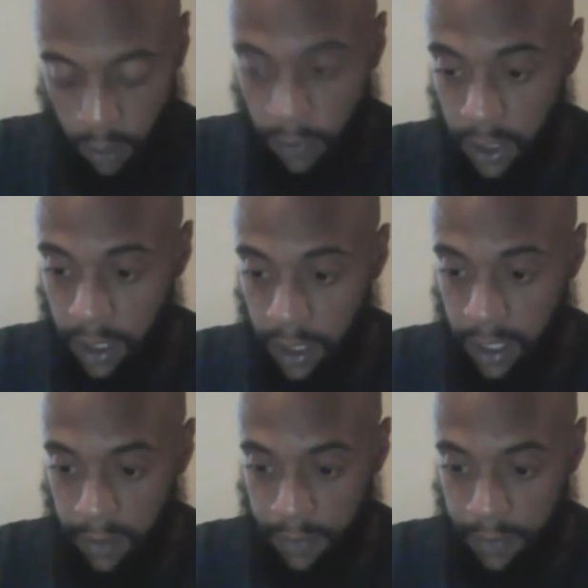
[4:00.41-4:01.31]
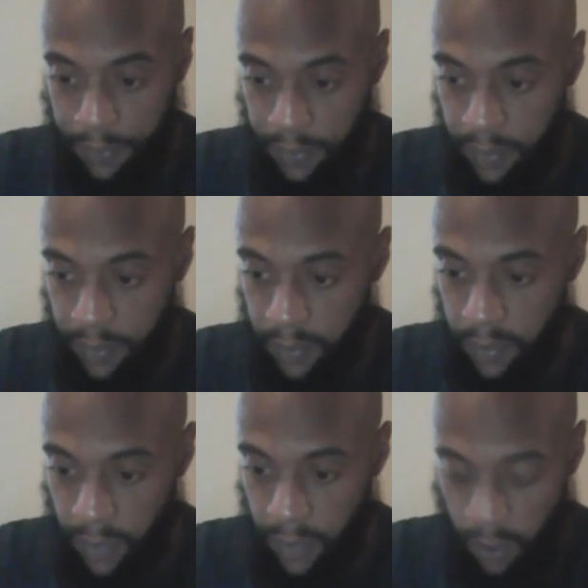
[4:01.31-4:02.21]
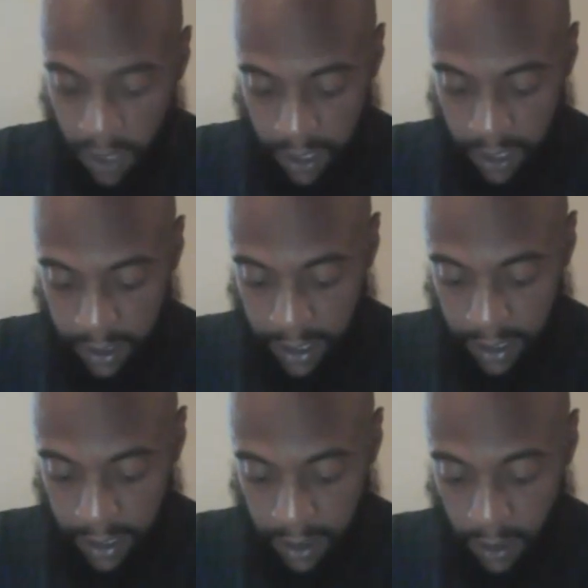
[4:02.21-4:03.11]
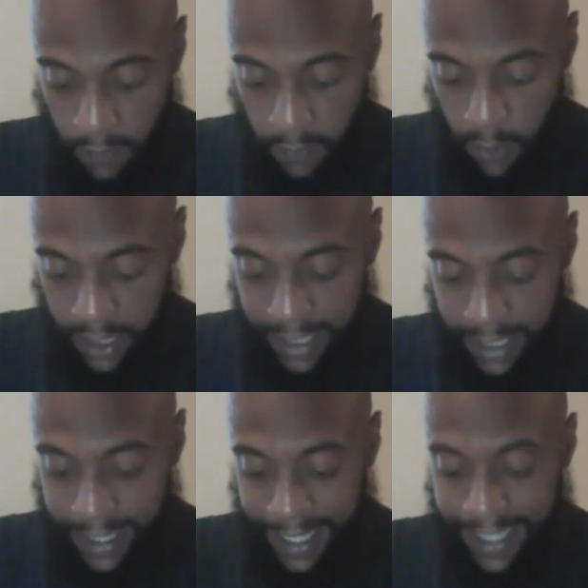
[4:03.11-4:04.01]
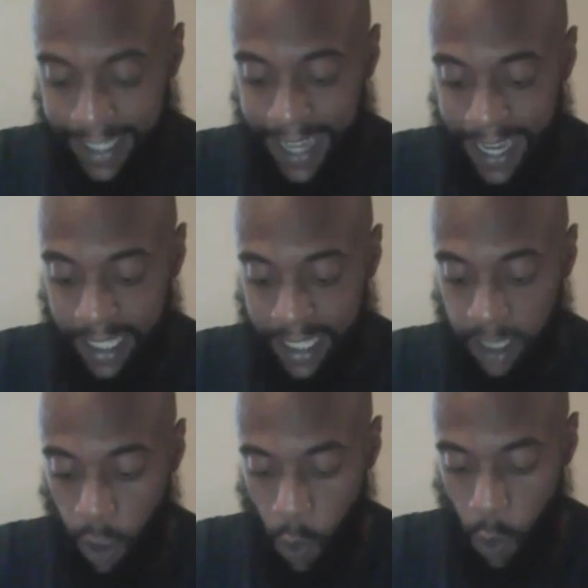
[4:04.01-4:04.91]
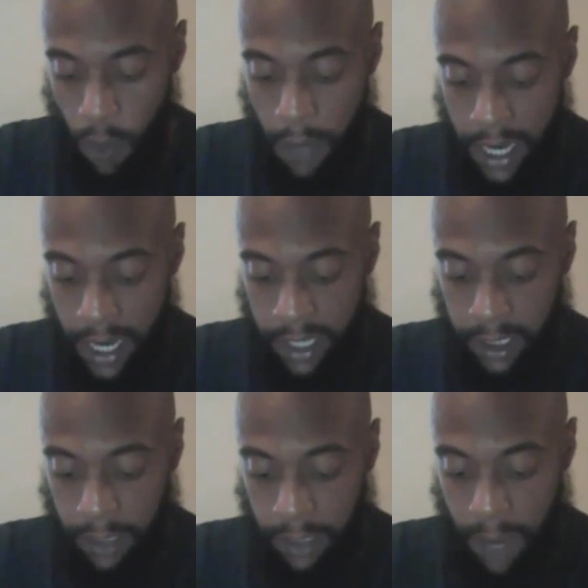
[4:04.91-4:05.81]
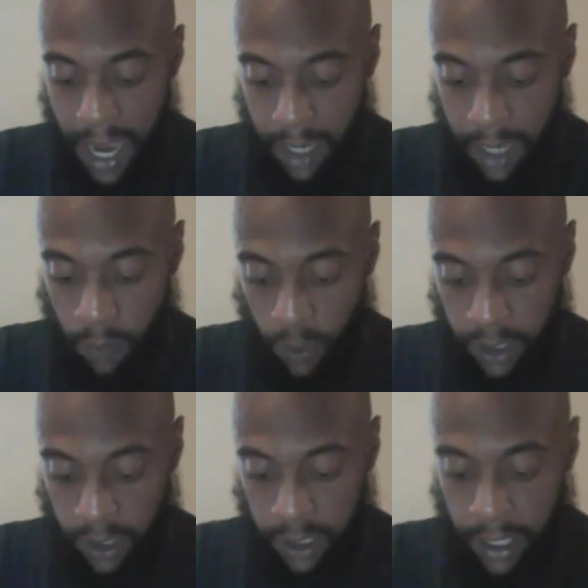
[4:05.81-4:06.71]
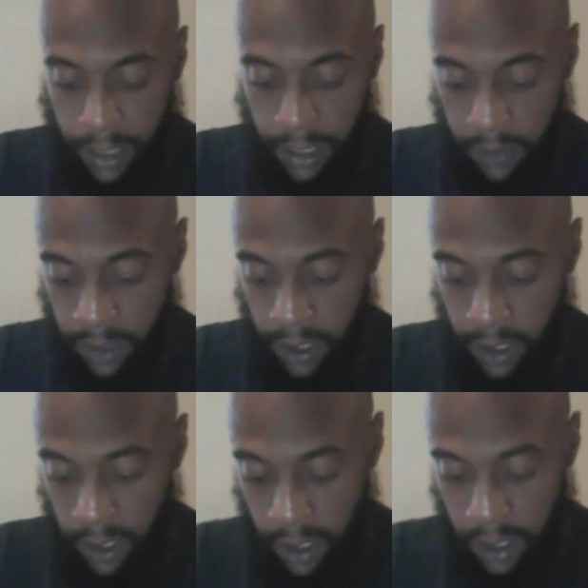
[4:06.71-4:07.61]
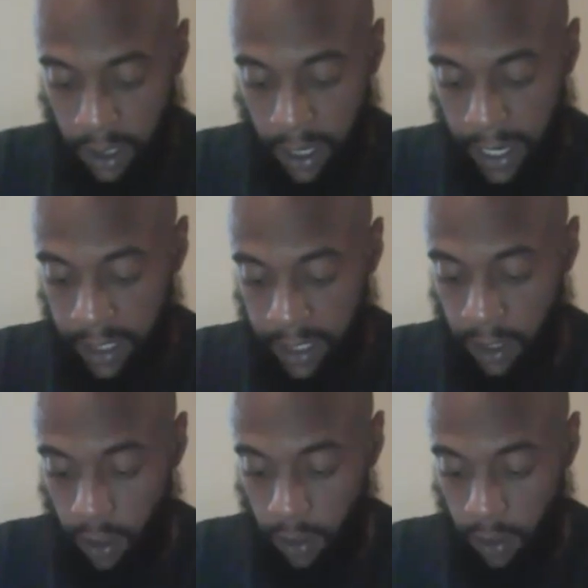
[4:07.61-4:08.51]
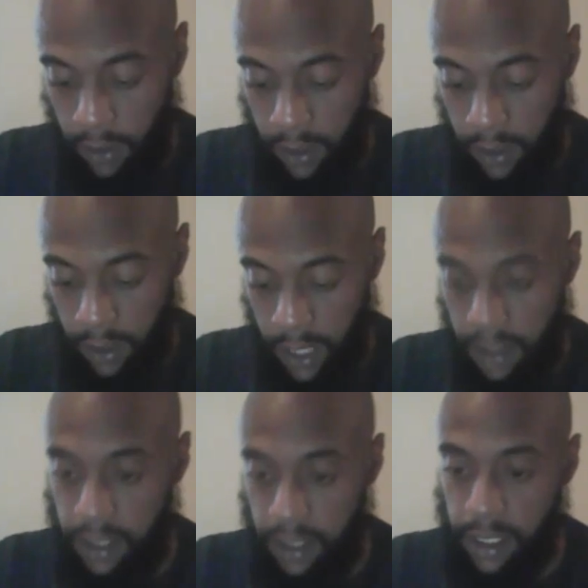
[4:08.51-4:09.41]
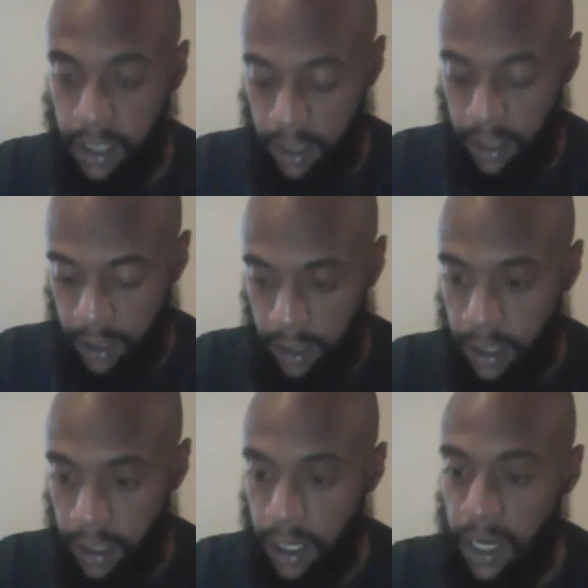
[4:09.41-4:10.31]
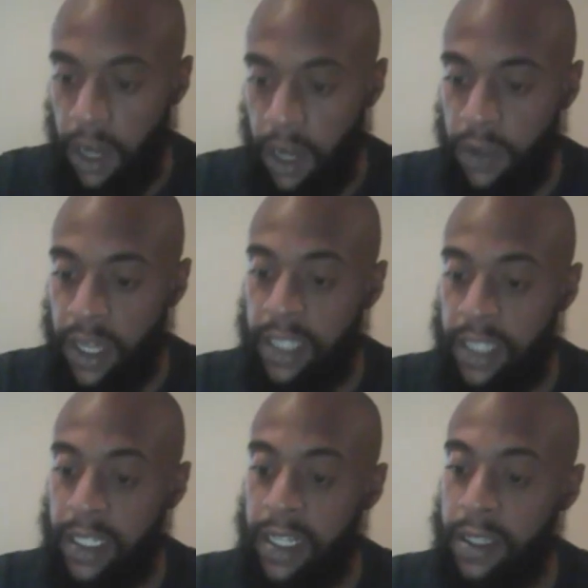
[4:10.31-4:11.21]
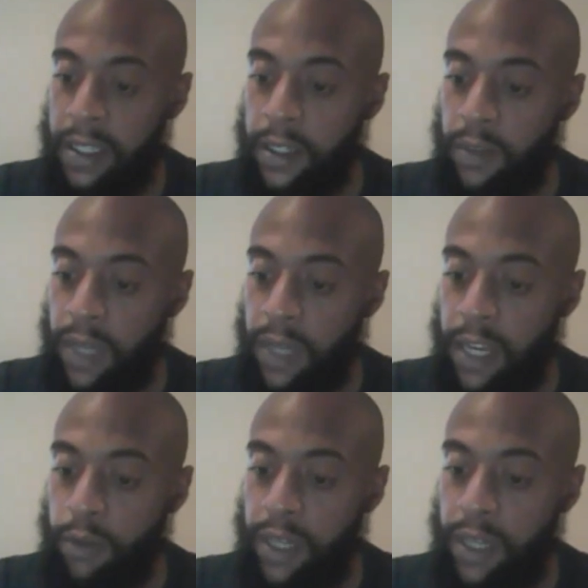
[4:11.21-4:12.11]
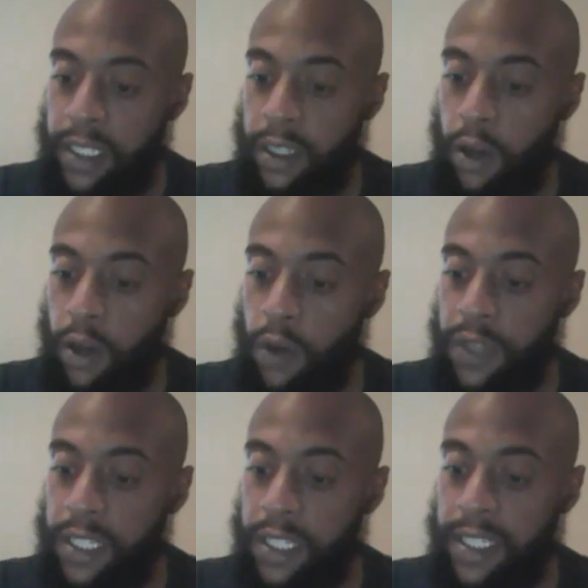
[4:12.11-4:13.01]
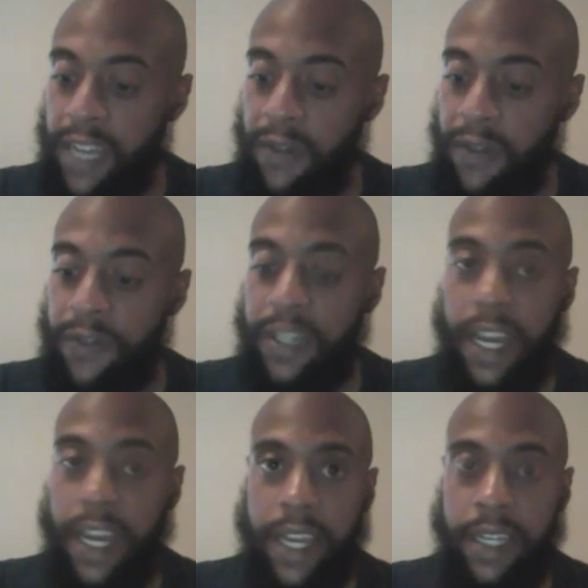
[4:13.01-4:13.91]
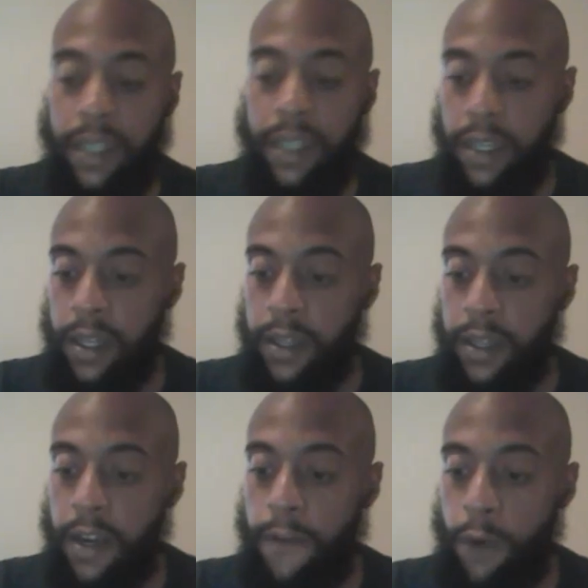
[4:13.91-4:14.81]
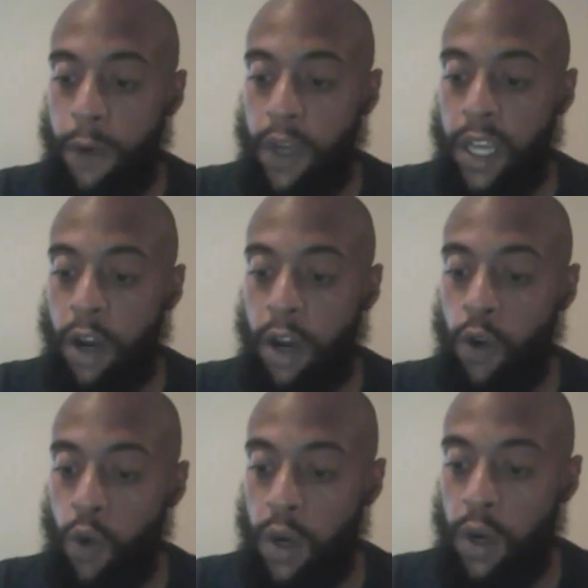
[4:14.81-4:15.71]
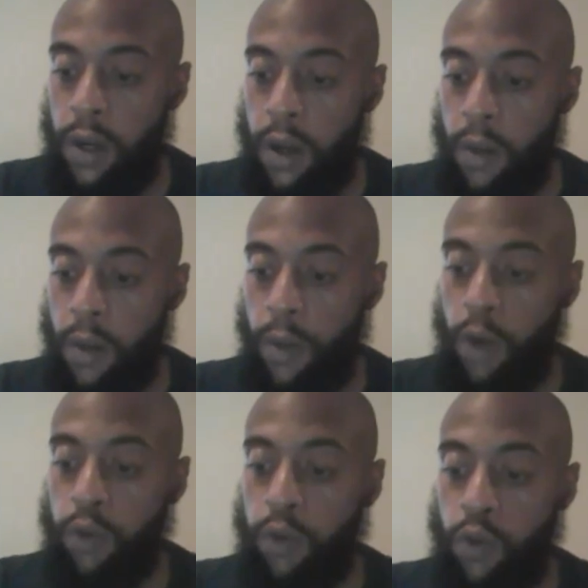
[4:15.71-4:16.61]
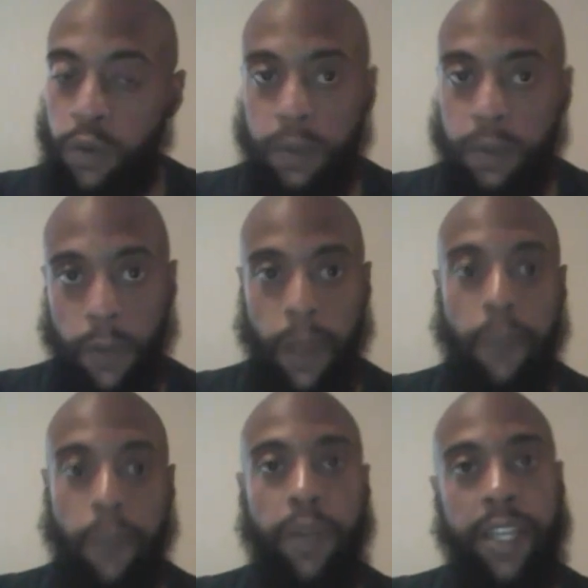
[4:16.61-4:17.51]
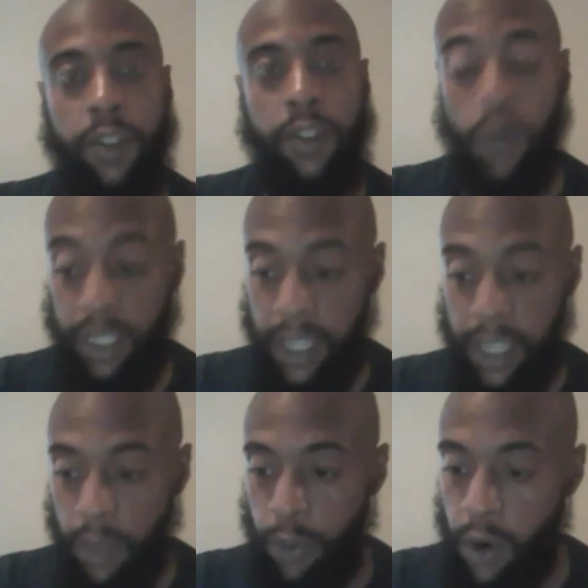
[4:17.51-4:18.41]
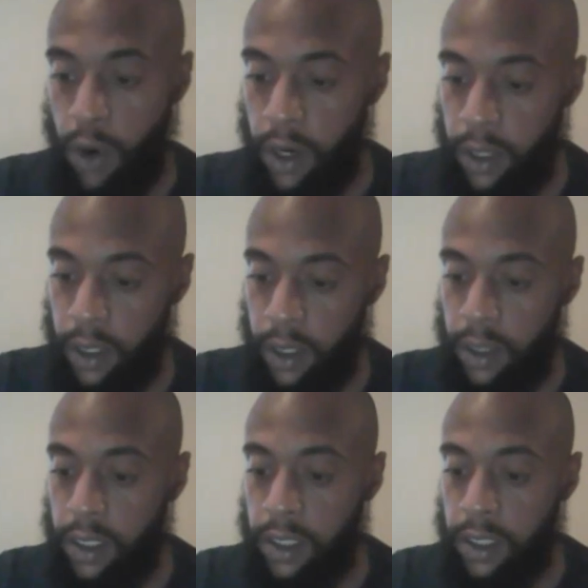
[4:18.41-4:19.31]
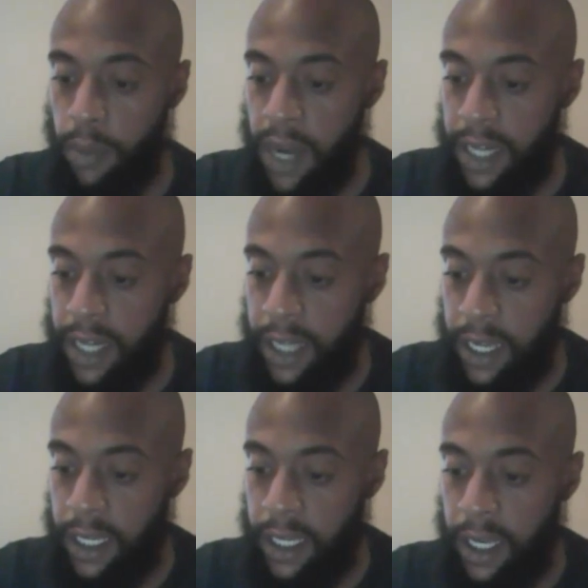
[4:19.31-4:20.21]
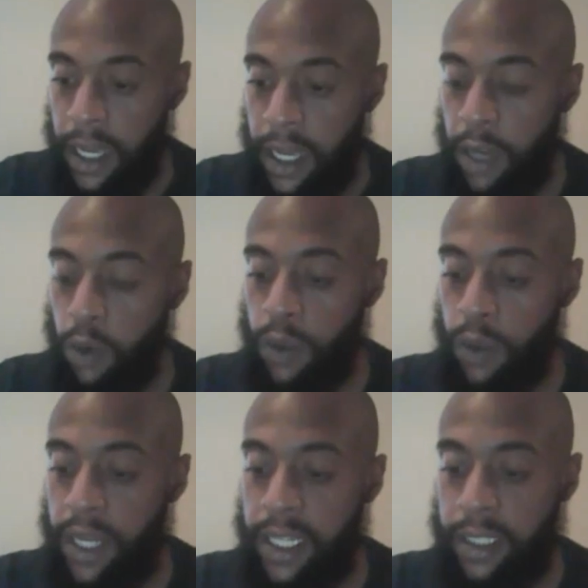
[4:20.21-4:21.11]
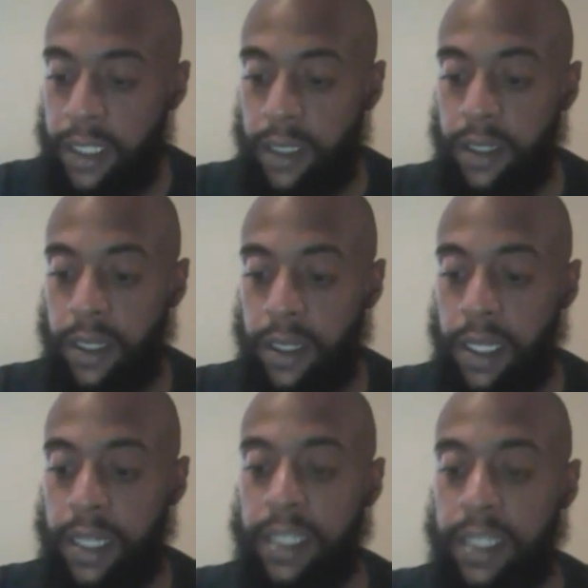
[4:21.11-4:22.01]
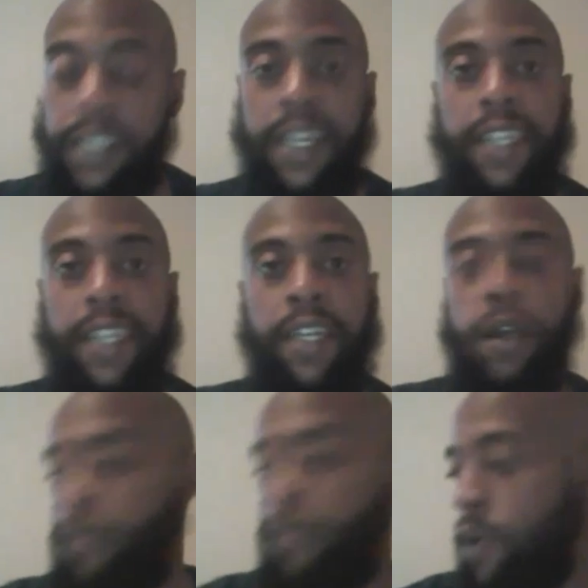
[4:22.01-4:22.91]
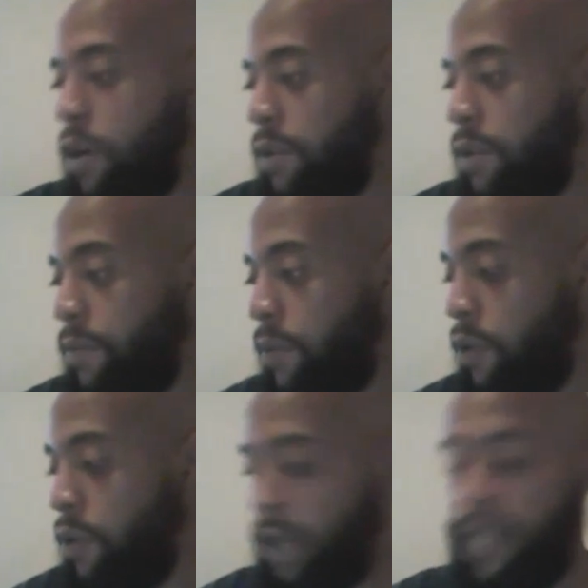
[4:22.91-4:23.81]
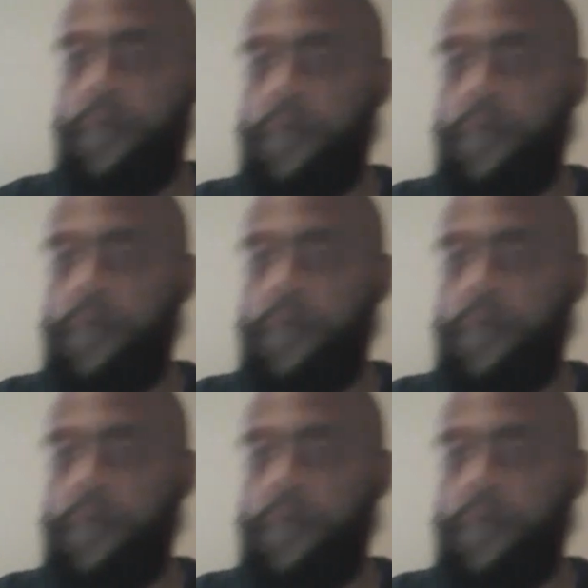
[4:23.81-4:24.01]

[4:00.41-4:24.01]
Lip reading: verse 11. All right, it says, for in 6 days Yahuwah made the Shemayim, which is the heavens, and the earth, the sea, and all that is in them, and rested on the seventh day. Therefore Yahuwah Baruch blessed or set apart the Shabbat day and Kodeshed it. He set it apart. All right.